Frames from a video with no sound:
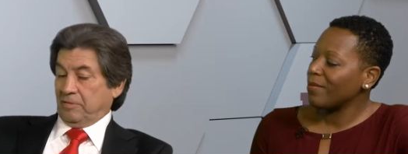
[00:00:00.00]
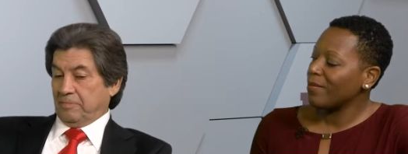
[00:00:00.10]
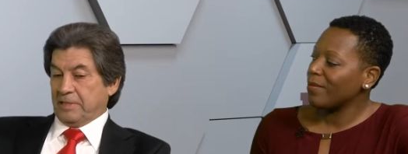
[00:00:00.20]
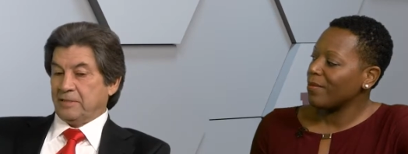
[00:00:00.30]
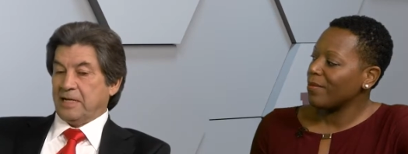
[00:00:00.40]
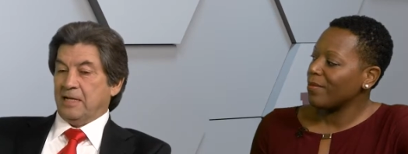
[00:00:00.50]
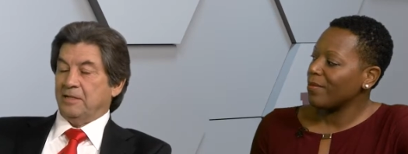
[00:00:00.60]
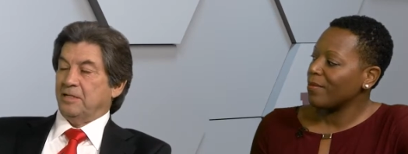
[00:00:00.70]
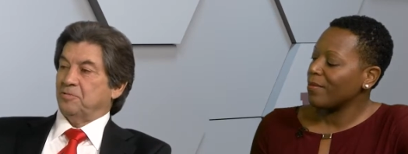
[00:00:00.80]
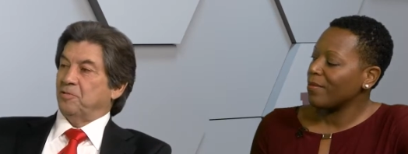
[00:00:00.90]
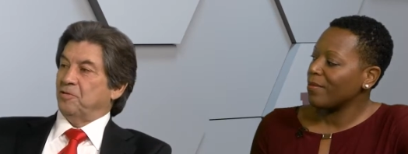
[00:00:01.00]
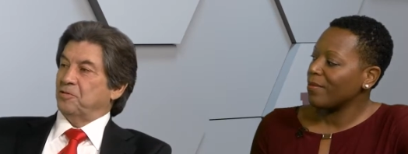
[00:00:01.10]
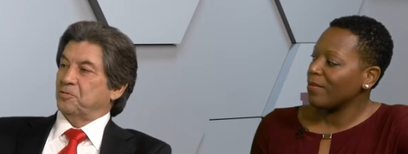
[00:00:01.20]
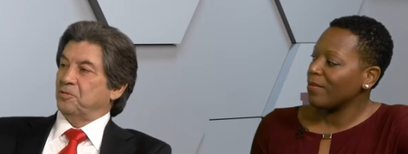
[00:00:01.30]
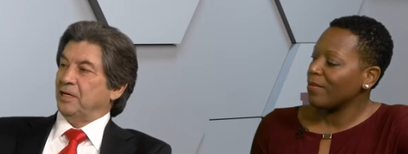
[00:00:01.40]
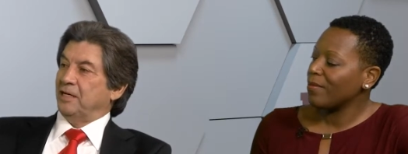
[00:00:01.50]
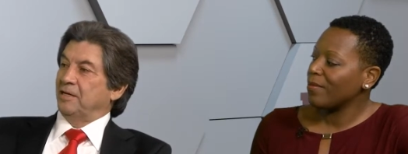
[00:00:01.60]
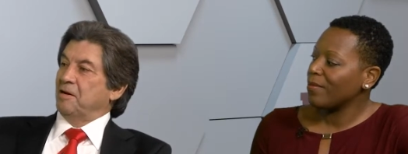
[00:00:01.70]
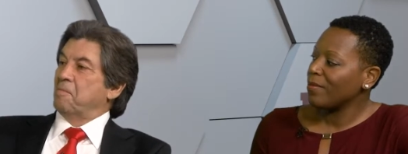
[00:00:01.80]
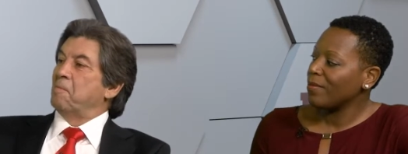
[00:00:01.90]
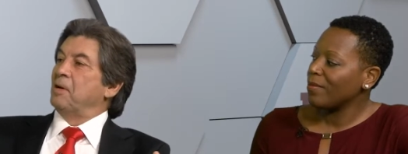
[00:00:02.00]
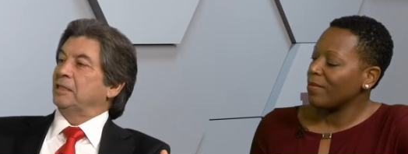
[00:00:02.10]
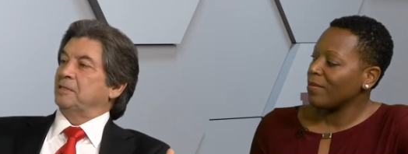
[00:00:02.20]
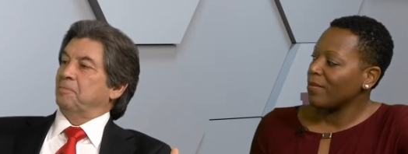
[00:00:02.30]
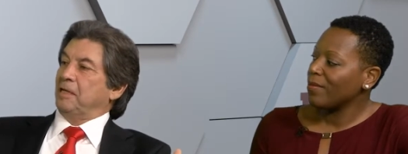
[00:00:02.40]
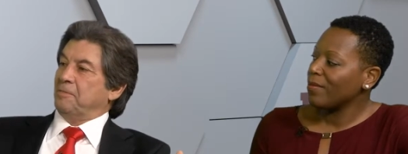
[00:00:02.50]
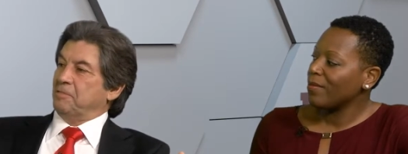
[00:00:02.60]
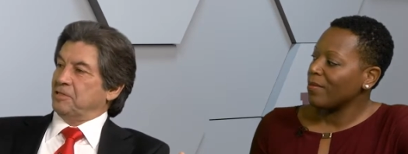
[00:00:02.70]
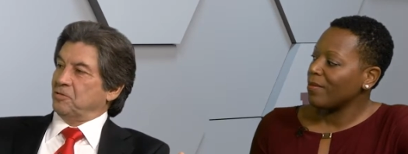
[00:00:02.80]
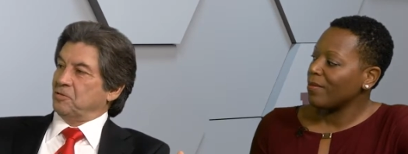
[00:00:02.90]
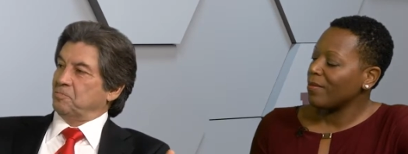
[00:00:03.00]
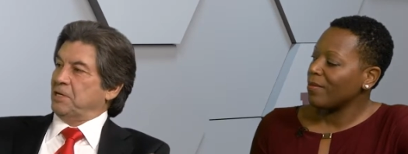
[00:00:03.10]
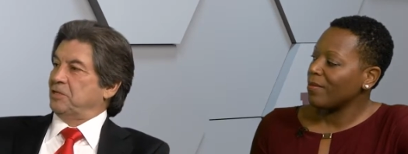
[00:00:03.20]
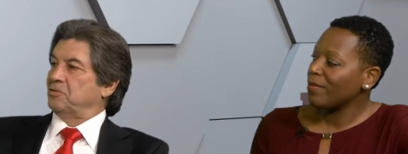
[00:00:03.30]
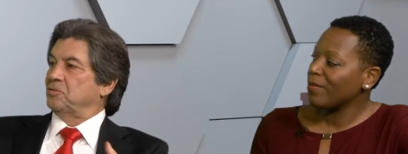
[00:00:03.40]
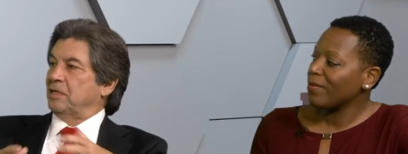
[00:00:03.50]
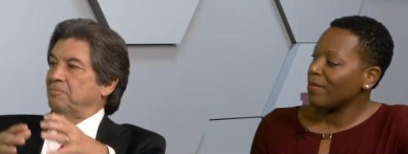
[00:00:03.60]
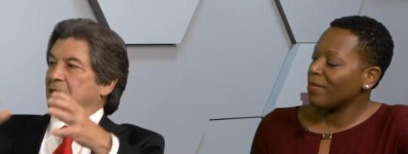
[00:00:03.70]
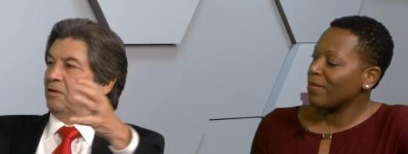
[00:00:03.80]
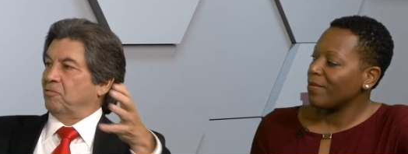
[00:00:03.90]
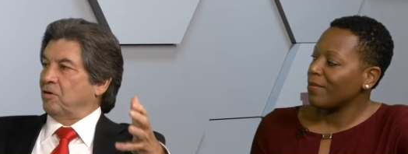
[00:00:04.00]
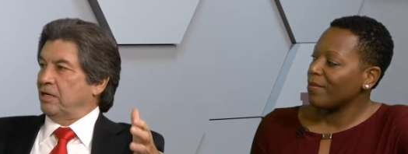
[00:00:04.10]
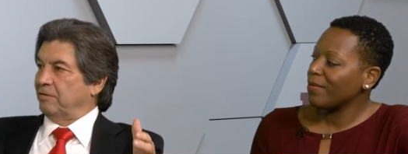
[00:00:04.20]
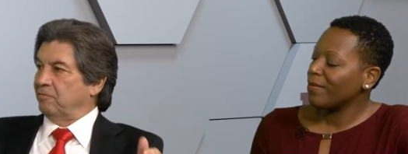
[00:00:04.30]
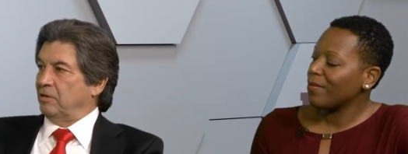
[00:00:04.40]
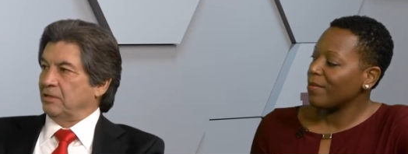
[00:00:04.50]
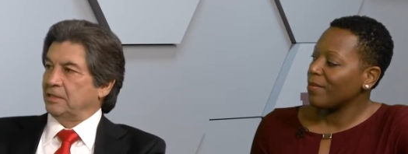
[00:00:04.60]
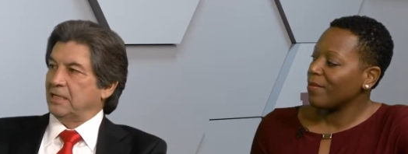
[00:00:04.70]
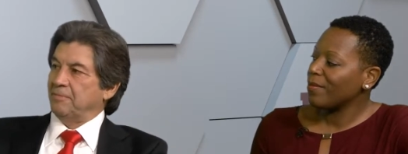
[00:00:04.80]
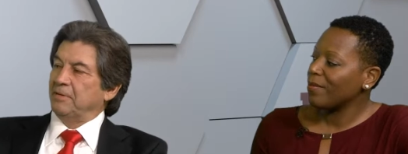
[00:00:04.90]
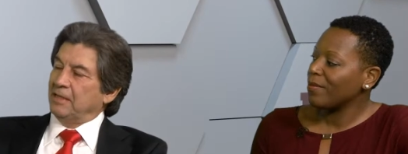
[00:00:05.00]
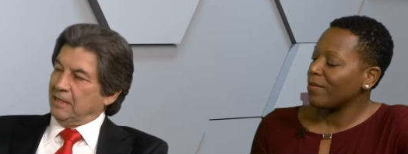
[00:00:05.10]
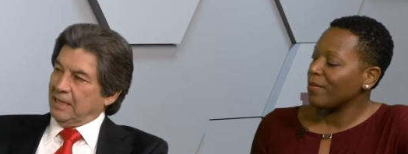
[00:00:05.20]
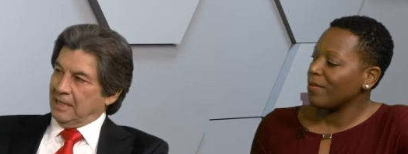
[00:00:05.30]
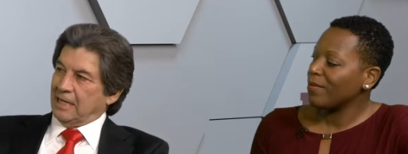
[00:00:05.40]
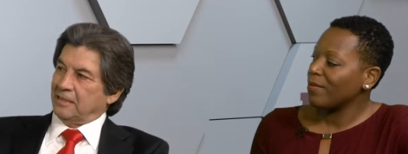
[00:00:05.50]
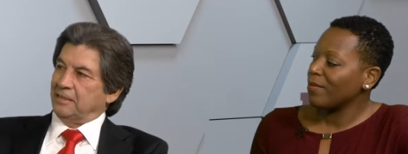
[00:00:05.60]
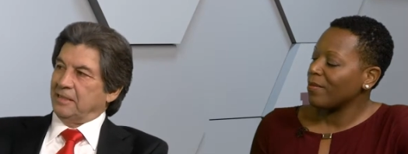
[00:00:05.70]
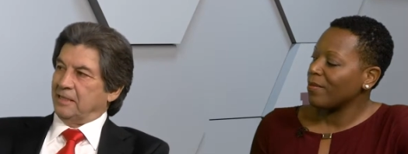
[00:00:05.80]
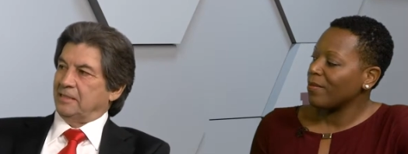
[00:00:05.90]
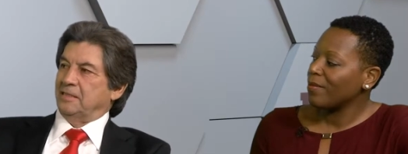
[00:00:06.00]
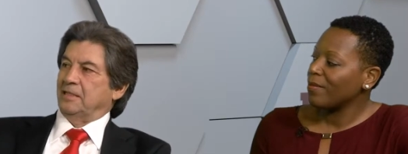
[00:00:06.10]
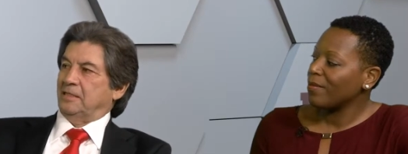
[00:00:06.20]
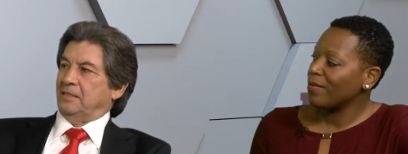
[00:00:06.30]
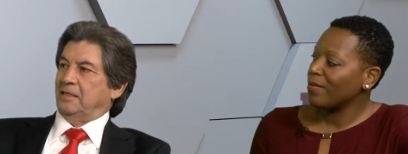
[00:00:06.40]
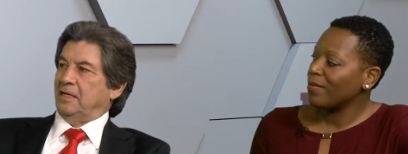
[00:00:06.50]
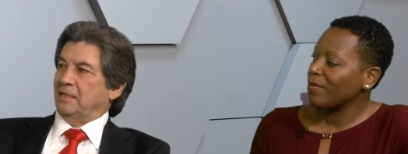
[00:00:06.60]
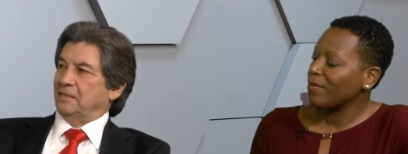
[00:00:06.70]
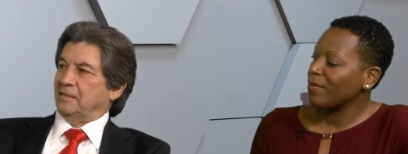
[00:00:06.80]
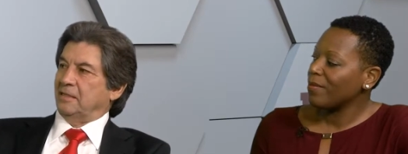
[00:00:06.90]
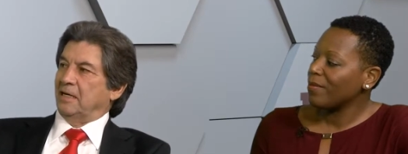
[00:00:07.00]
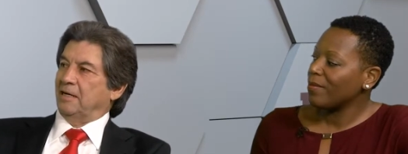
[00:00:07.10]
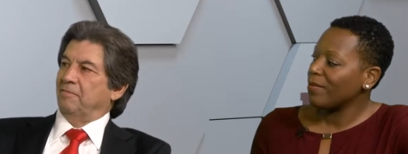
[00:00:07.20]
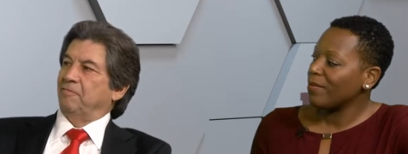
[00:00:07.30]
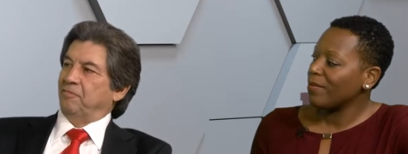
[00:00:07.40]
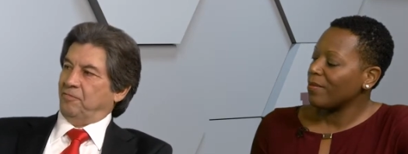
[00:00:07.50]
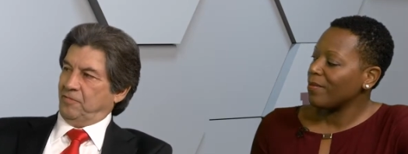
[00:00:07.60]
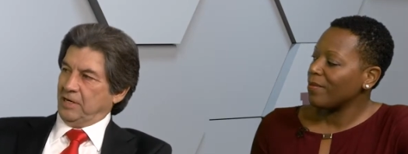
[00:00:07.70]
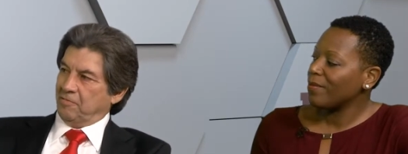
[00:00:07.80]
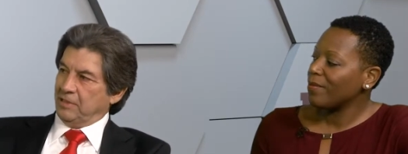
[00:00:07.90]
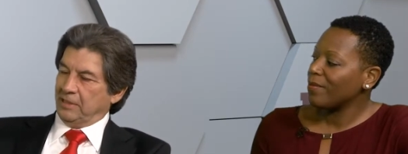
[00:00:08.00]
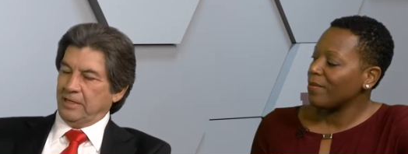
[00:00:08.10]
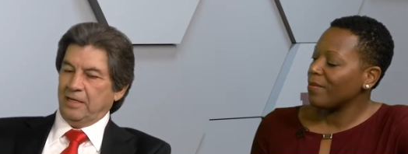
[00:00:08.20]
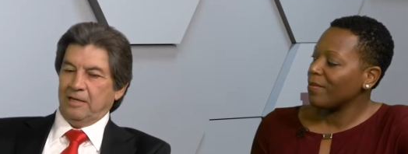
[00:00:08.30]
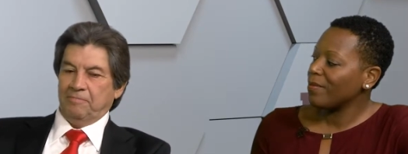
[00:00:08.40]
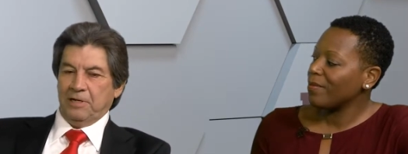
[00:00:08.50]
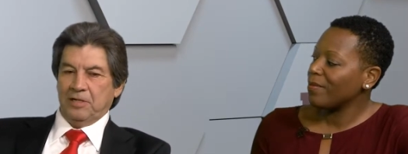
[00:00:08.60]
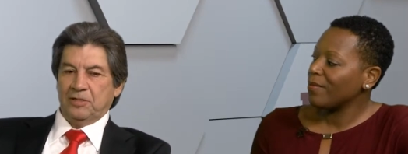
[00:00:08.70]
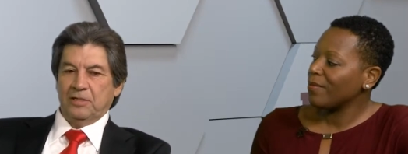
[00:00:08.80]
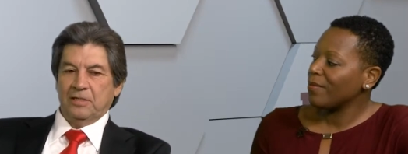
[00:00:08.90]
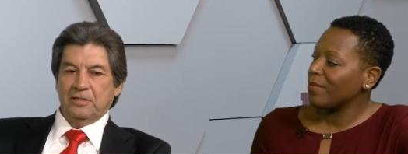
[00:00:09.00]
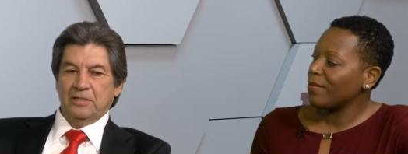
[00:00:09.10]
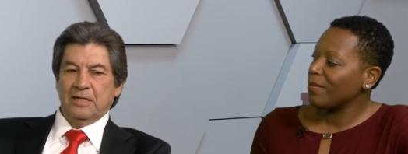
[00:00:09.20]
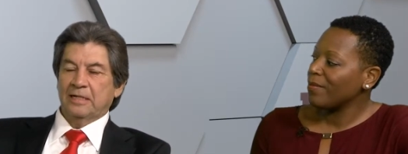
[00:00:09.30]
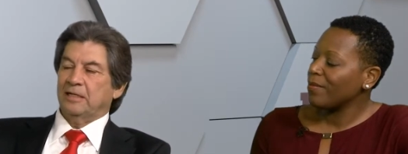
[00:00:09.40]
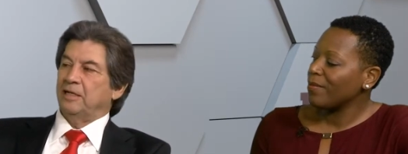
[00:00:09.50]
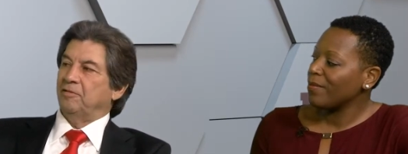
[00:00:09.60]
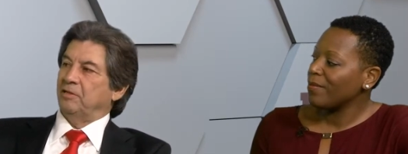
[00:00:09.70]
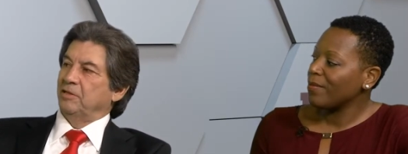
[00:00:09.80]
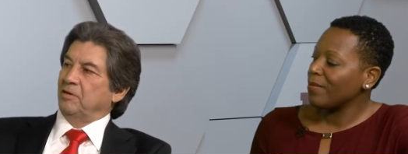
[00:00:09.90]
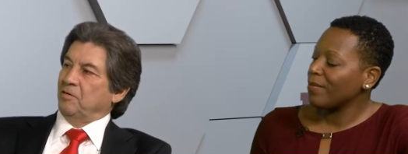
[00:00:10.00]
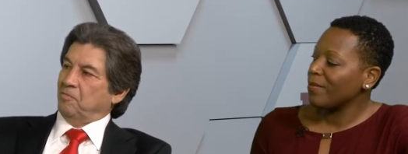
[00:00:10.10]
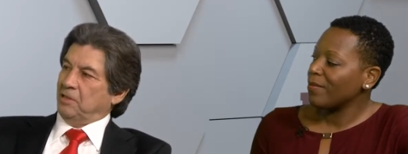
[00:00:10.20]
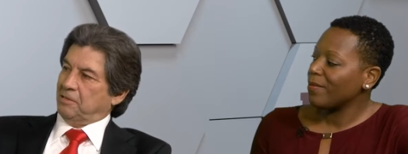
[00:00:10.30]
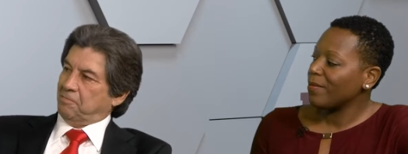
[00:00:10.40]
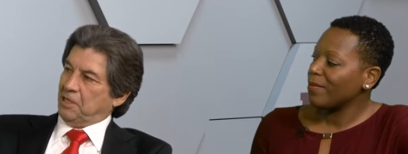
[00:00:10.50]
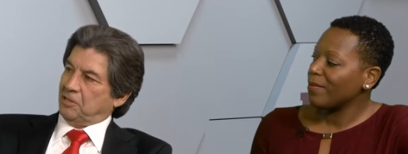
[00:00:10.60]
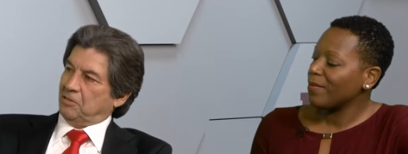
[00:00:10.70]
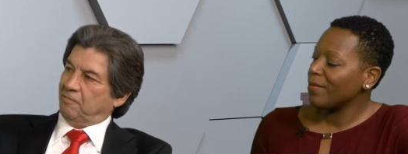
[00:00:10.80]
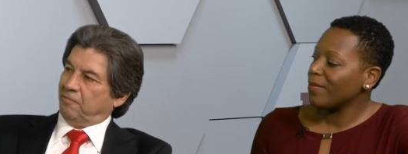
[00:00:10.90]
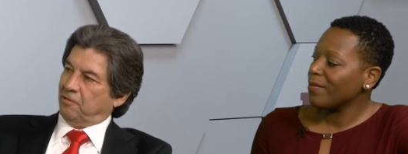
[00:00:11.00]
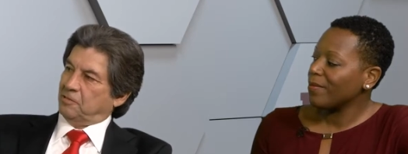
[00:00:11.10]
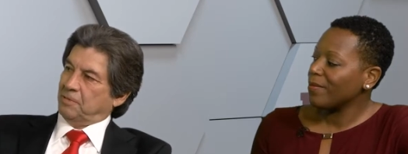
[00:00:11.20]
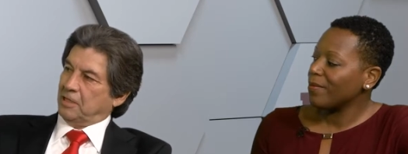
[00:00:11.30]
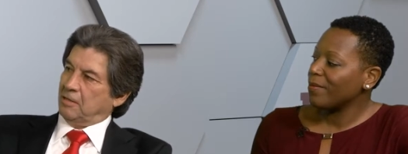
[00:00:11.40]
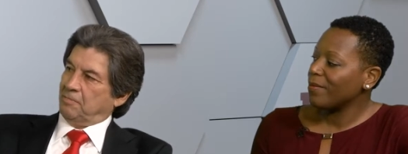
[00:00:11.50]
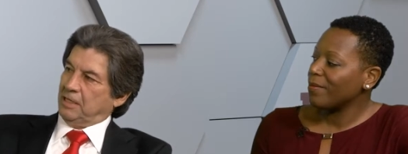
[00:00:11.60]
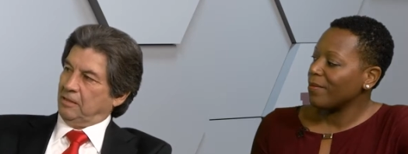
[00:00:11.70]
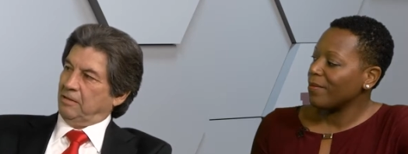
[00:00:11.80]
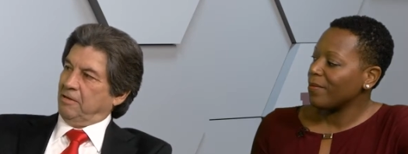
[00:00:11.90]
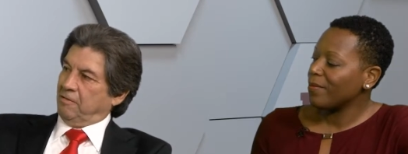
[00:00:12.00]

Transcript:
Speaker 1: or the best candidates were those who had multiple episodes, patients who had been chronic for a long time. And actually, that is not the case. Uh, really? Uh, frequently a patient is non-adherent when the patient first become ill,